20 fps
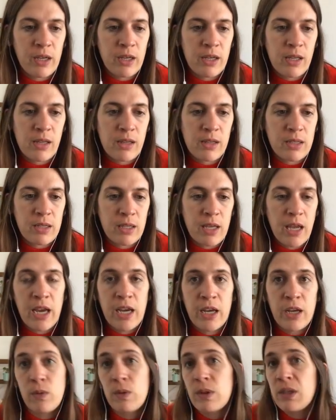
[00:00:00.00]
It's
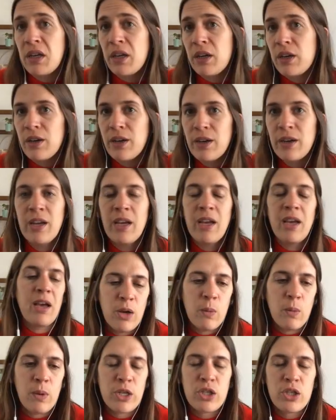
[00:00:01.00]
A Newsletter,
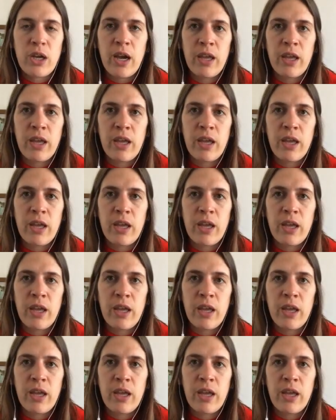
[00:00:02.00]
which